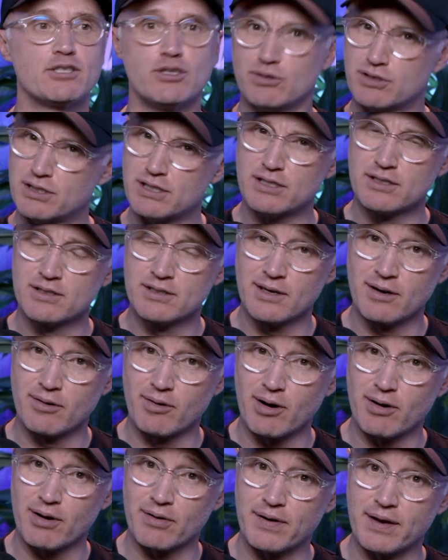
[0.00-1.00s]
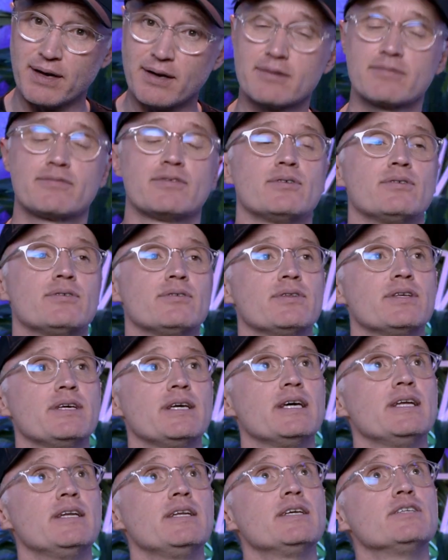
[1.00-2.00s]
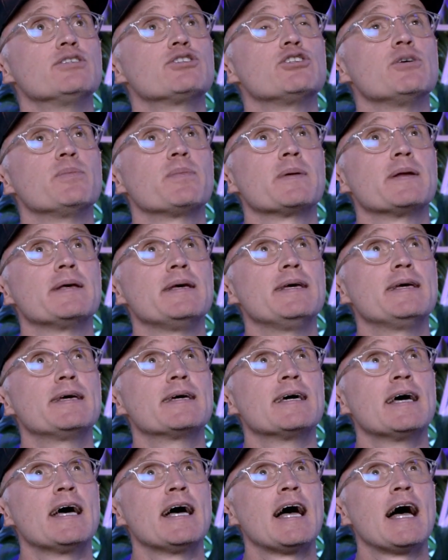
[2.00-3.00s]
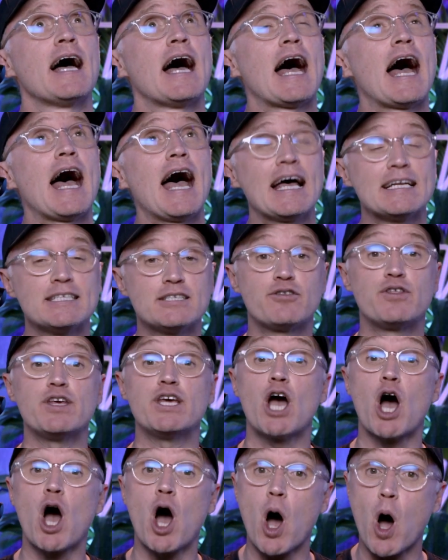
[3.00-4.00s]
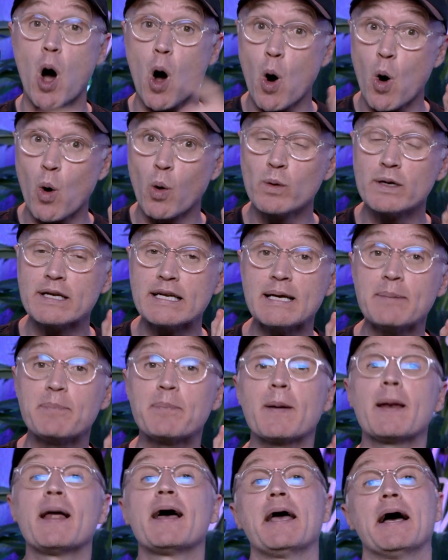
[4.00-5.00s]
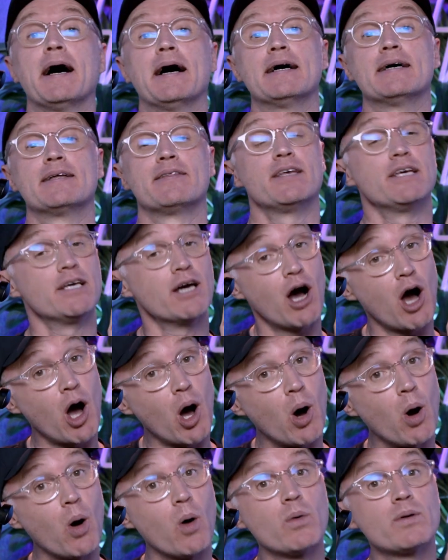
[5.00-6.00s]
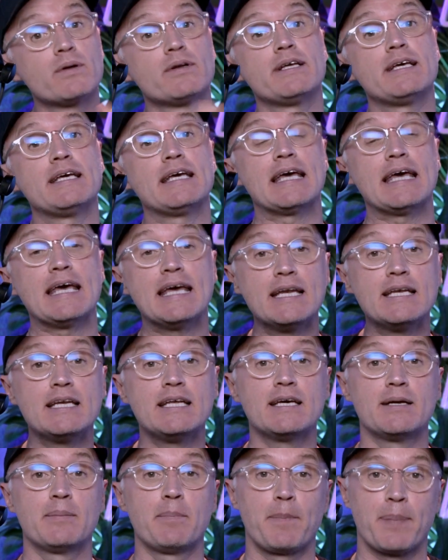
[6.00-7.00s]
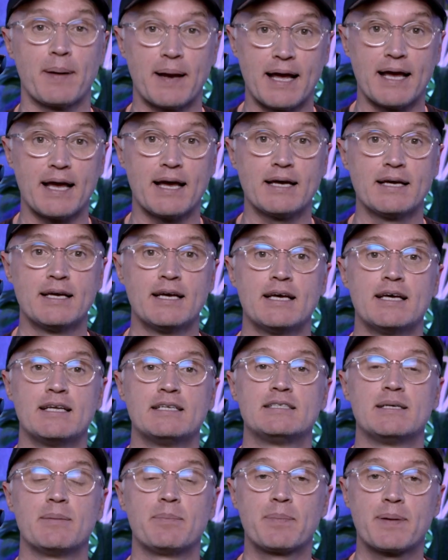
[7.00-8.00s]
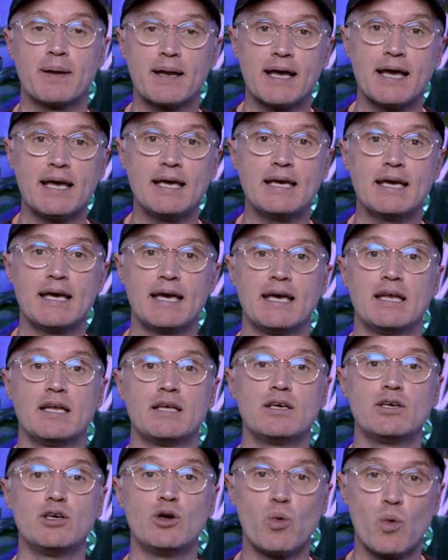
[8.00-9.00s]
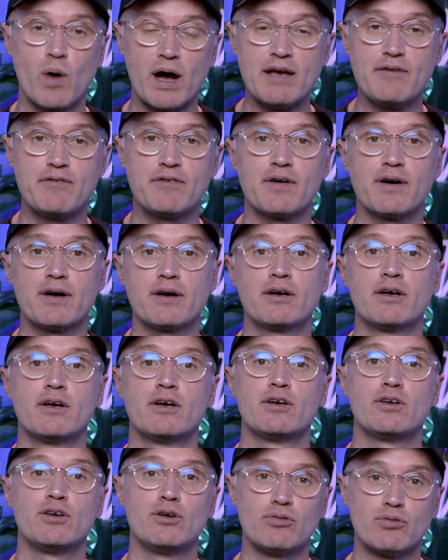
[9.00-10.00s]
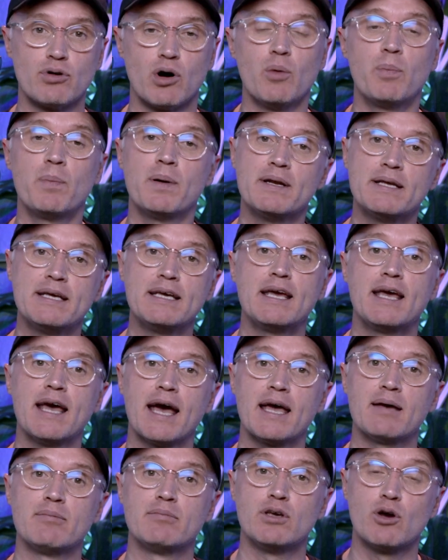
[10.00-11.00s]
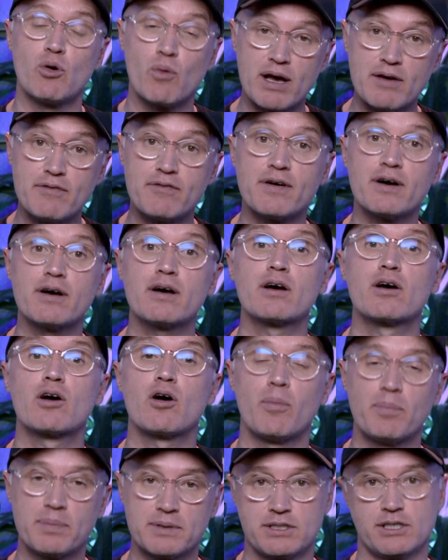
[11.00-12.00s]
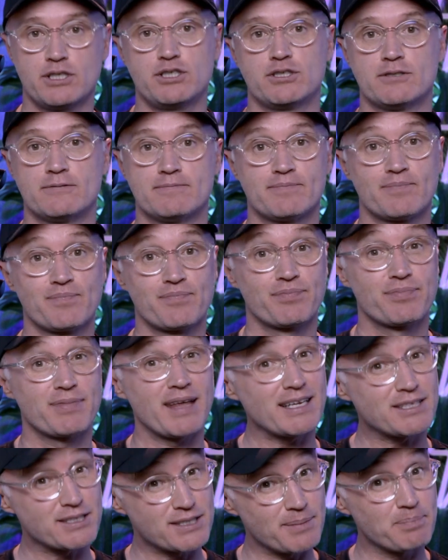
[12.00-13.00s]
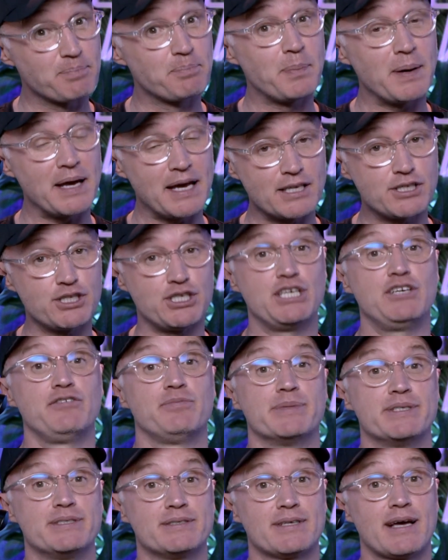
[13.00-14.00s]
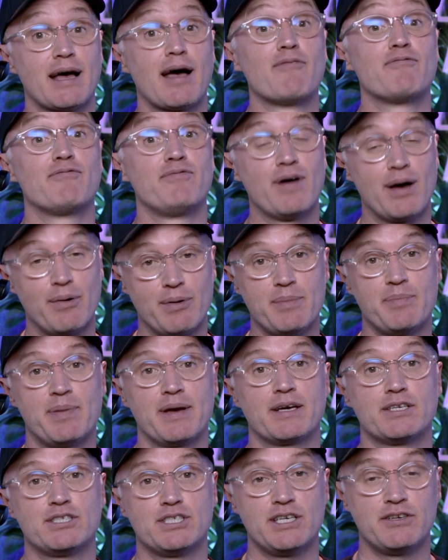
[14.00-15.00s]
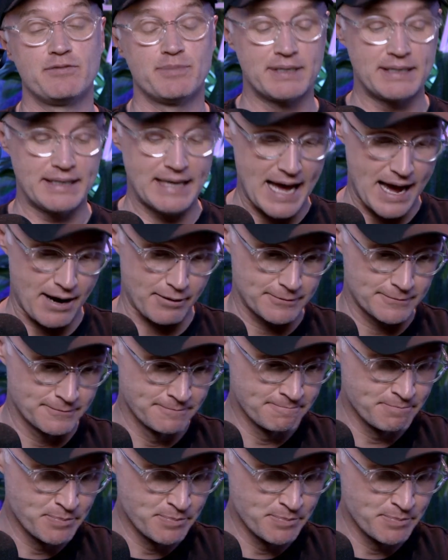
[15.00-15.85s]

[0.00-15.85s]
two seasons in a row, I think, for the Indian Super League, and the only player, the only Indian player to play in a UEFA Europa League game, UEFA competition. That's a big achievement, a very big achievement. Now,